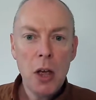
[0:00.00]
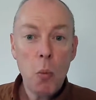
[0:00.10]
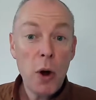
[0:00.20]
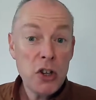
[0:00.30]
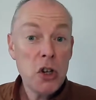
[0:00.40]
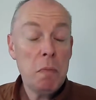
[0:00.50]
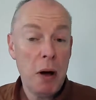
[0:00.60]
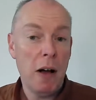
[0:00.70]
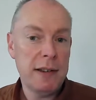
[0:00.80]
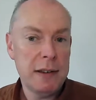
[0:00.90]
which you
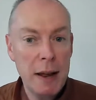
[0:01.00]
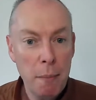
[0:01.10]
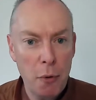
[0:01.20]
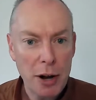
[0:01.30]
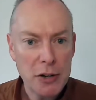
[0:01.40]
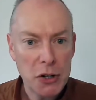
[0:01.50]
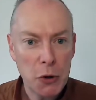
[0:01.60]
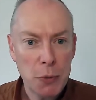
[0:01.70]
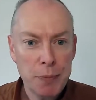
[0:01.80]
pass a number into,